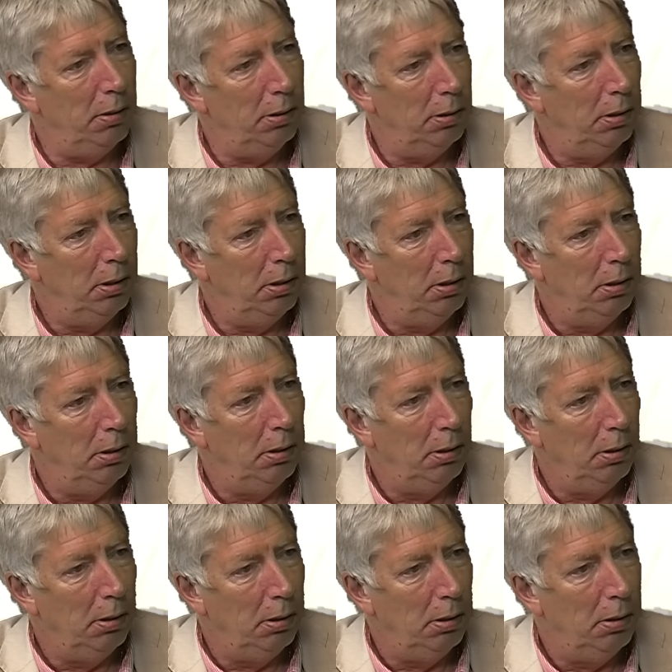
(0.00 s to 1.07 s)
you
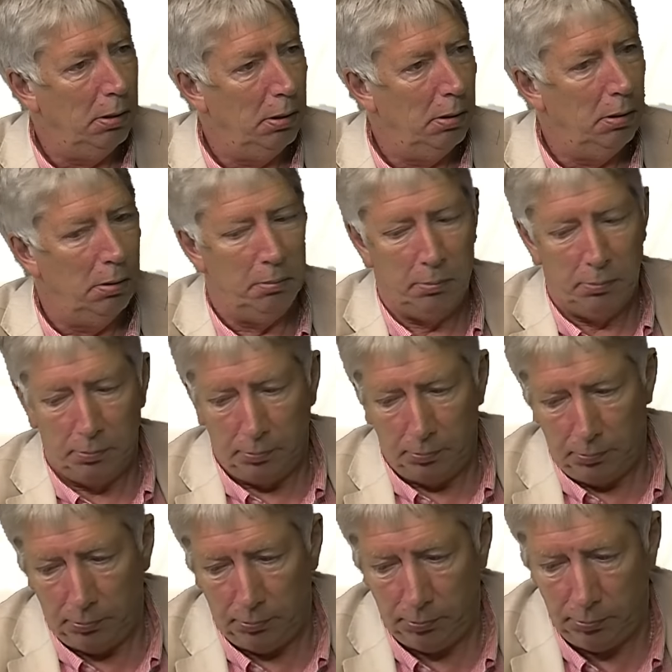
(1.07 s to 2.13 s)
can
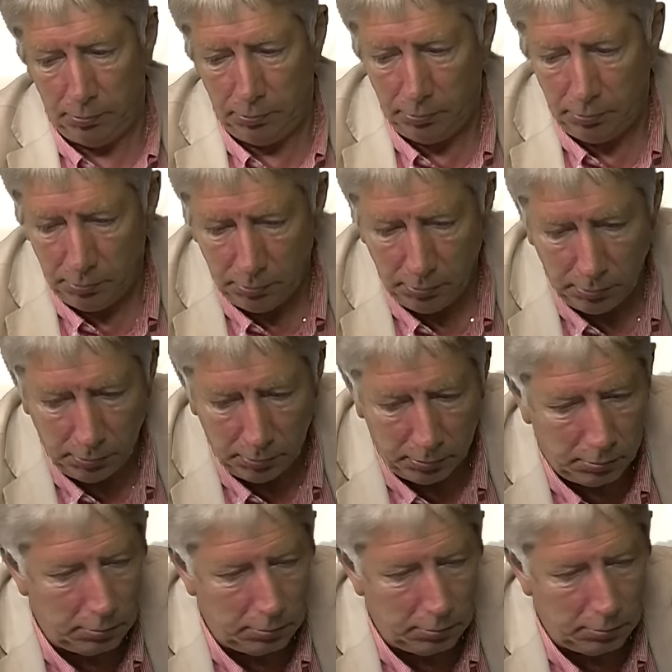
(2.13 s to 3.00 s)
relate to the Danny